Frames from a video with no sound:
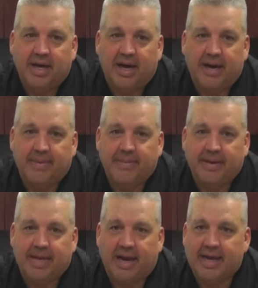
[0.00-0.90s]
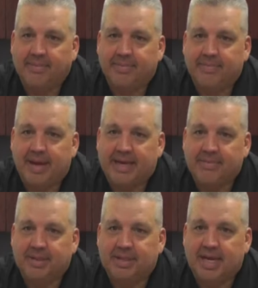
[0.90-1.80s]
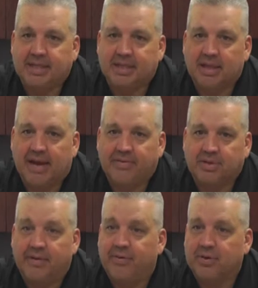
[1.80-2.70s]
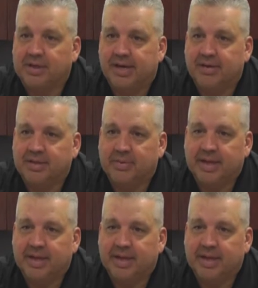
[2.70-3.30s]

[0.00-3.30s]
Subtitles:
kind of making mistakes, and a lot of it was unforced errors.